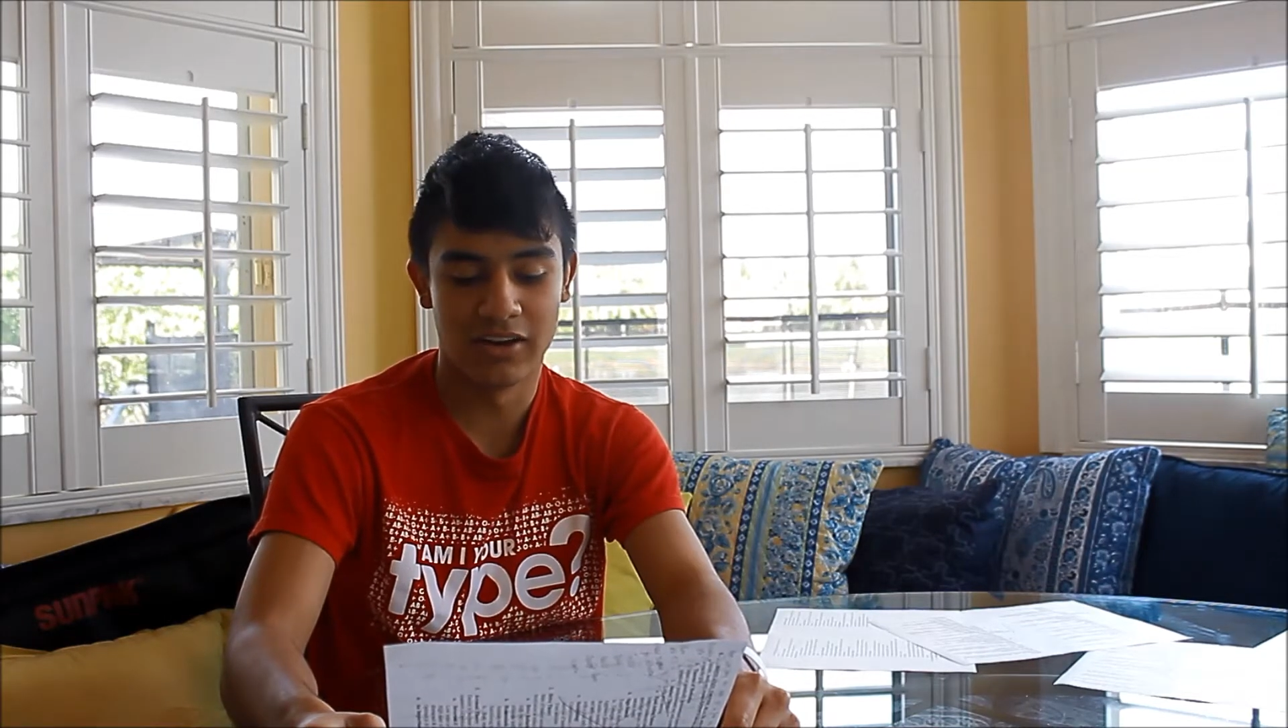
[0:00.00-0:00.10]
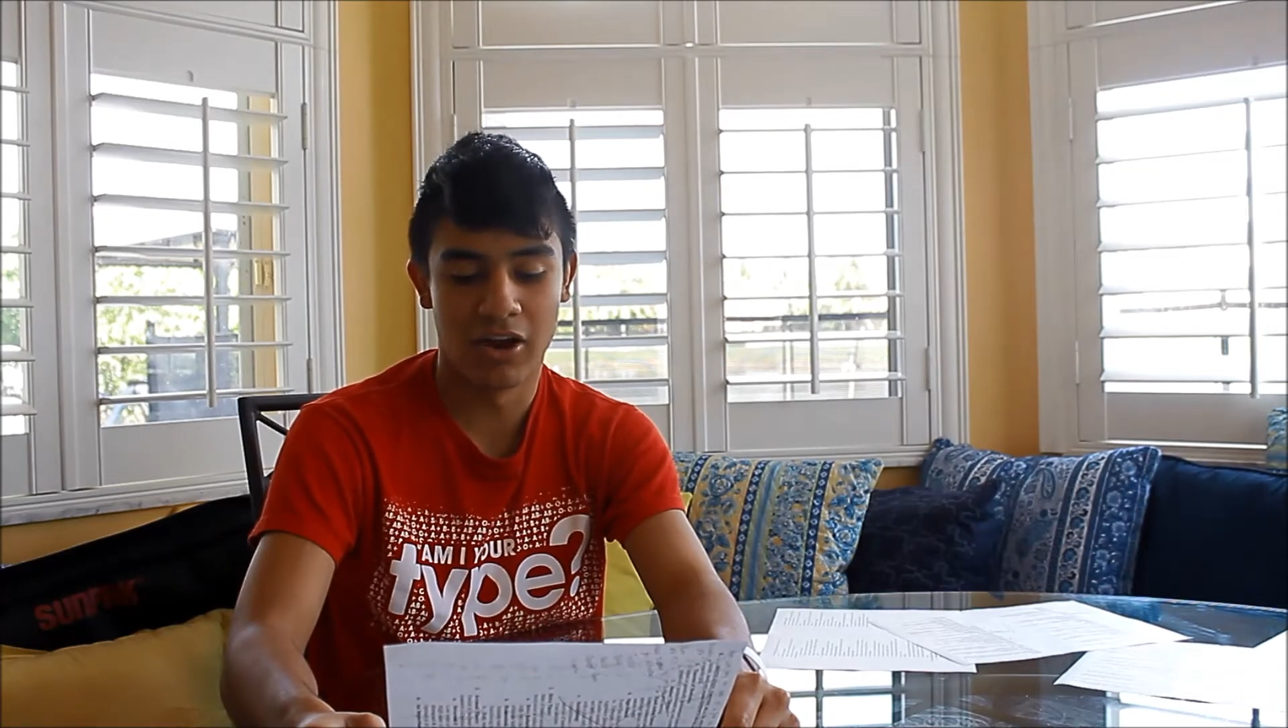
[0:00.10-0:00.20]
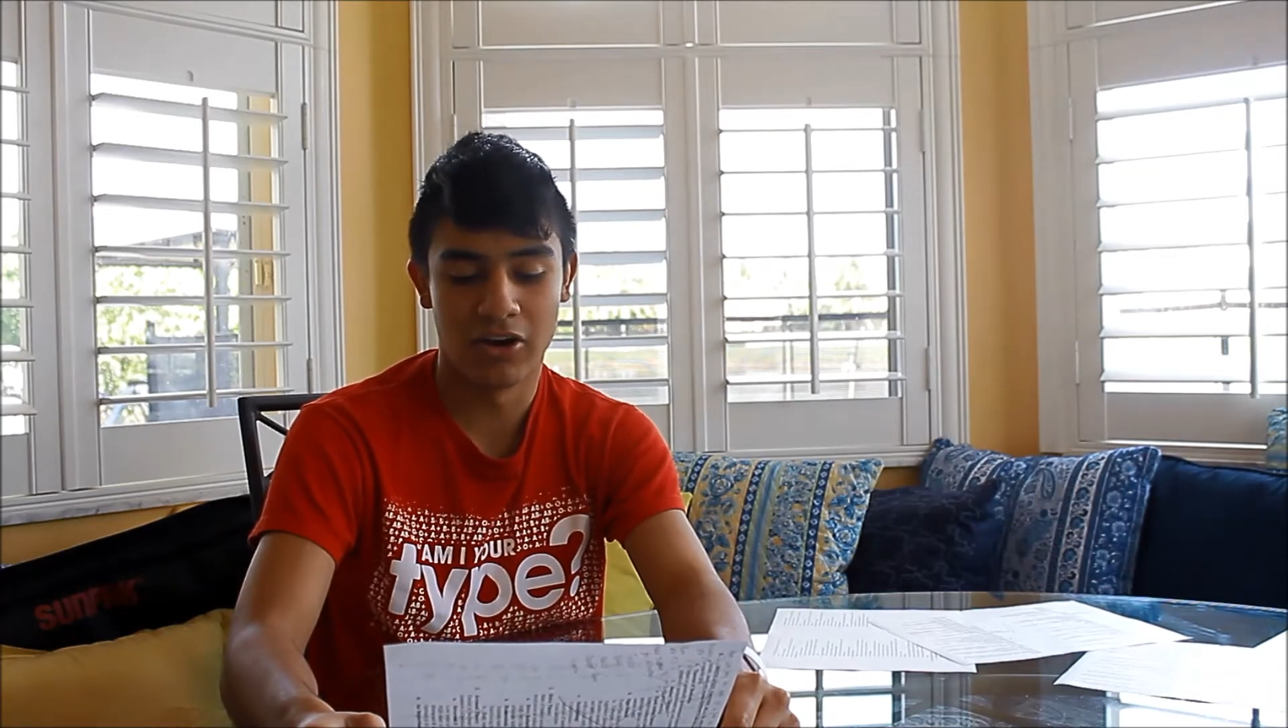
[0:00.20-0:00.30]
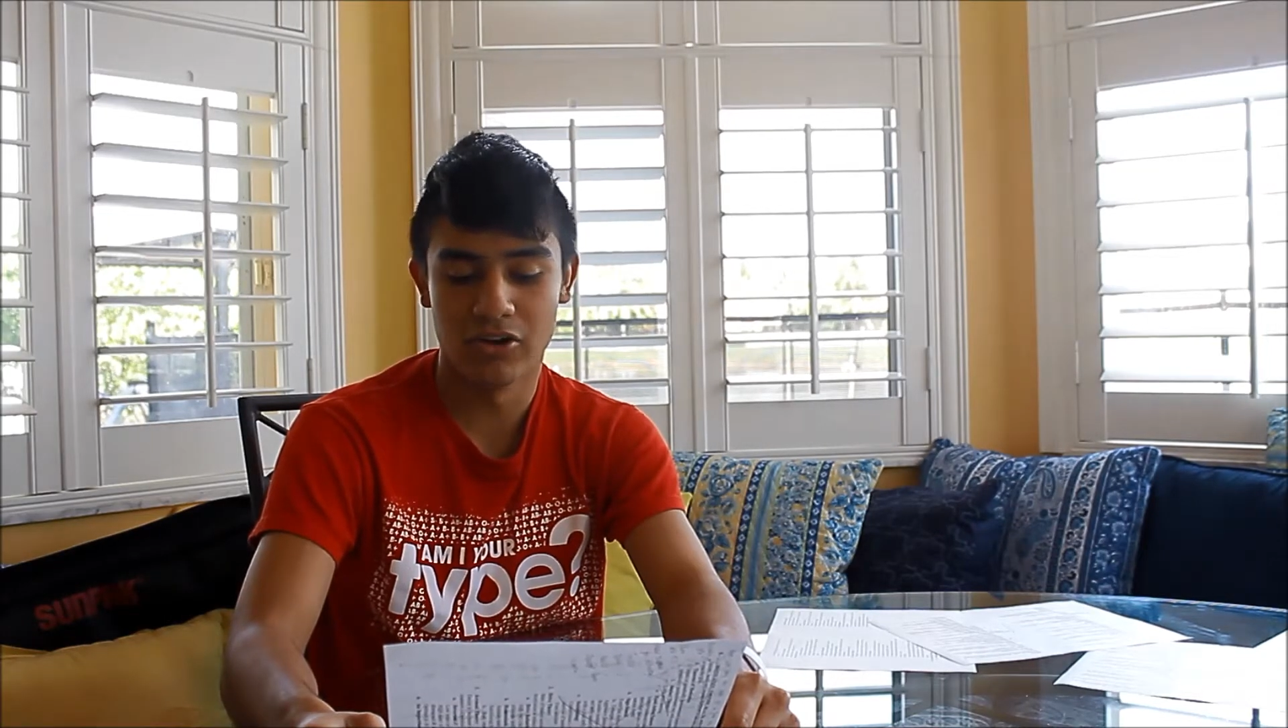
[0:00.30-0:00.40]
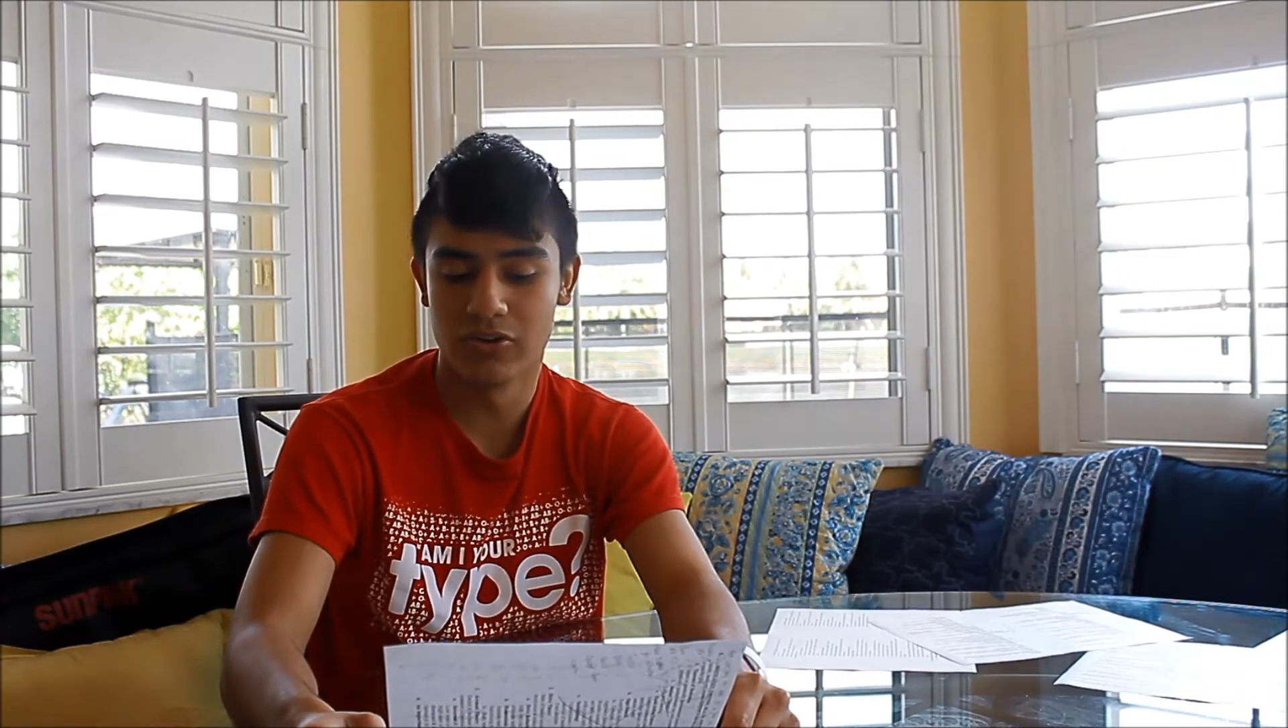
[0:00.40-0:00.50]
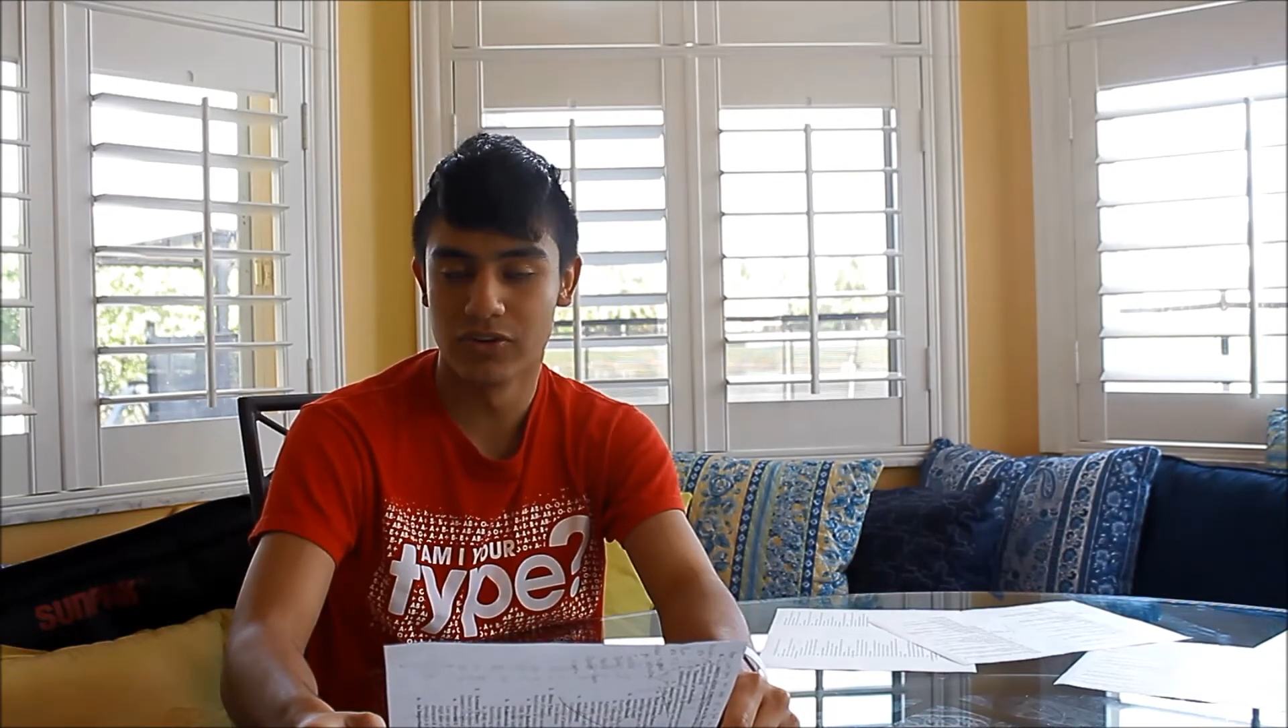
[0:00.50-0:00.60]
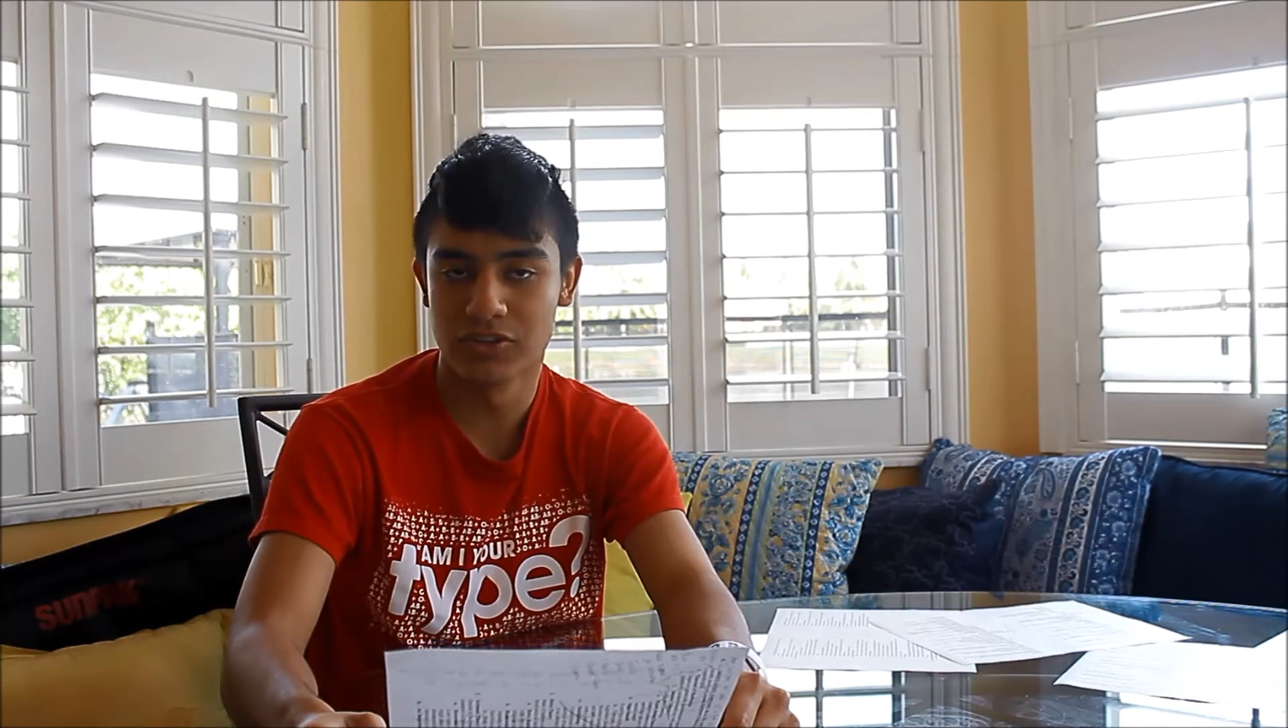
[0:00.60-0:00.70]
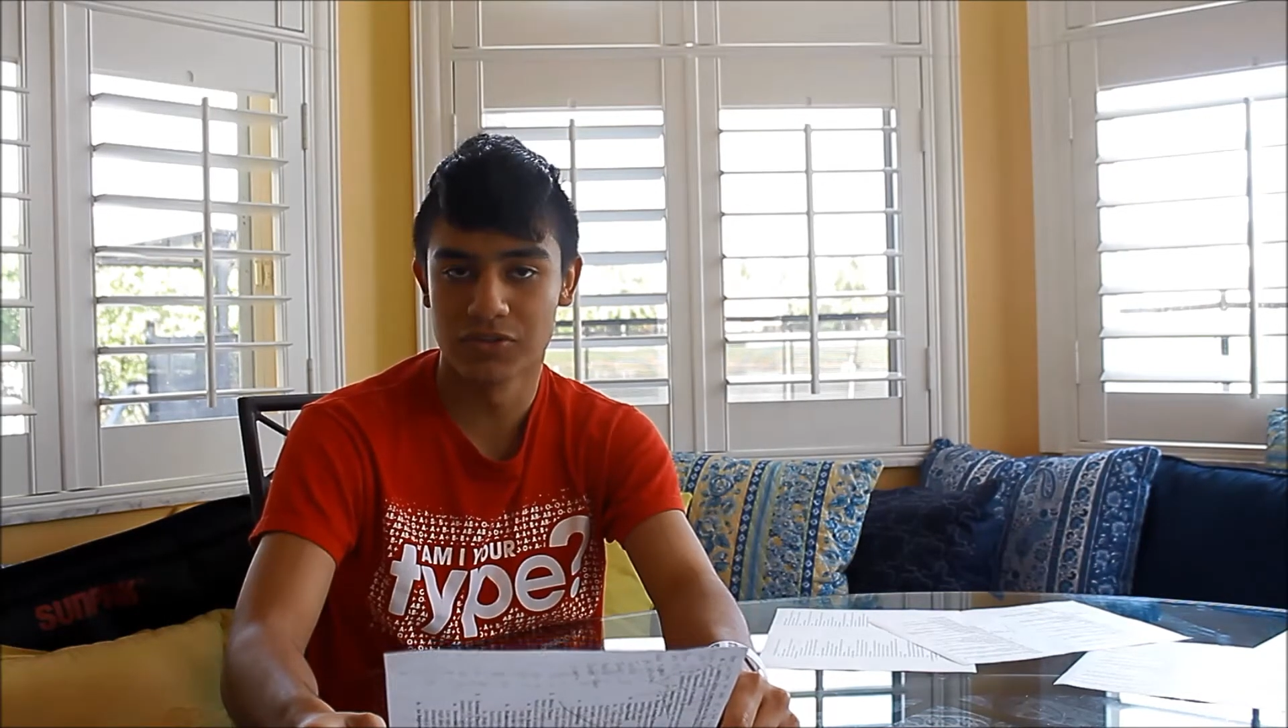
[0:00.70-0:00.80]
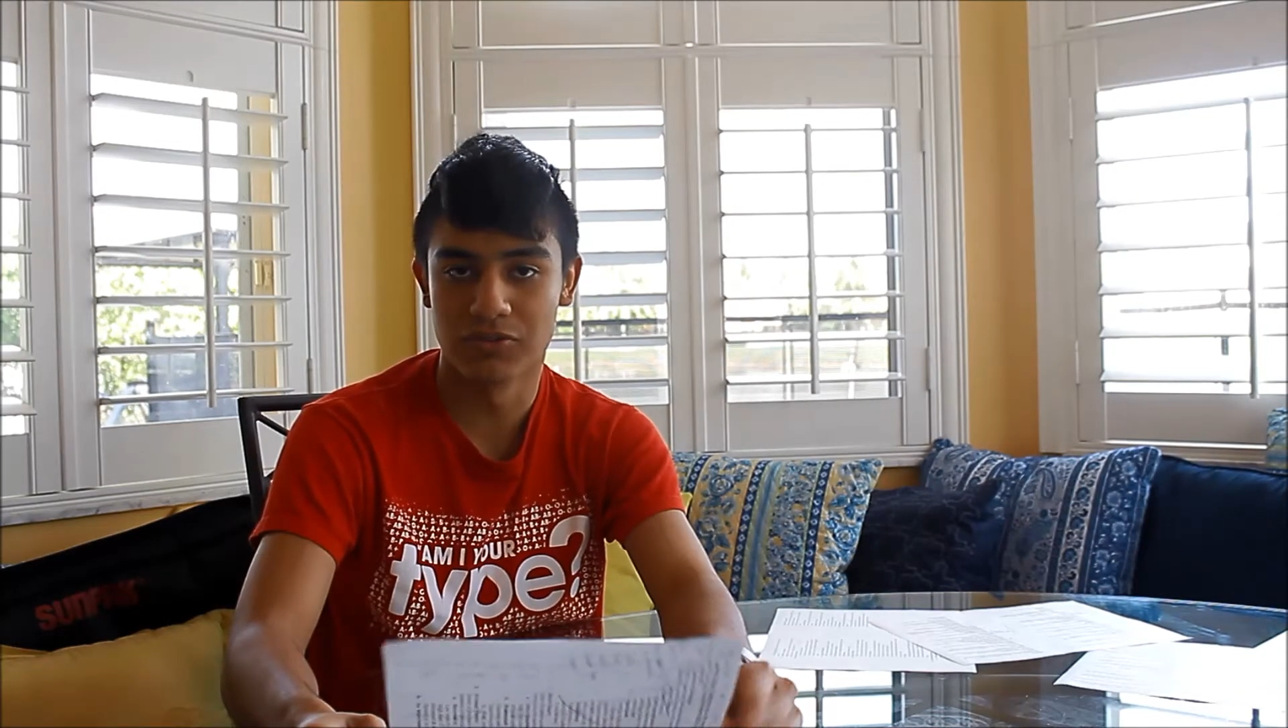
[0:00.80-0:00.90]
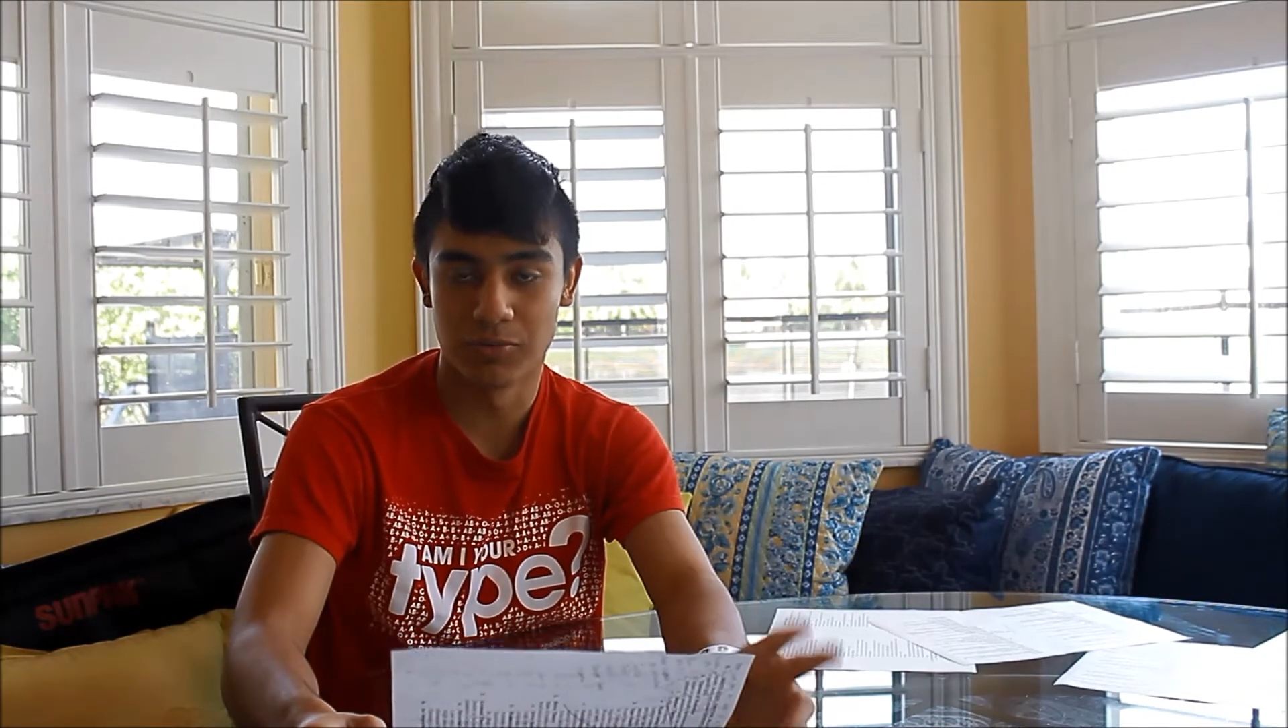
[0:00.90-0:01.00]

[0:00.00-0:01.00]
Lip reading: are universal for a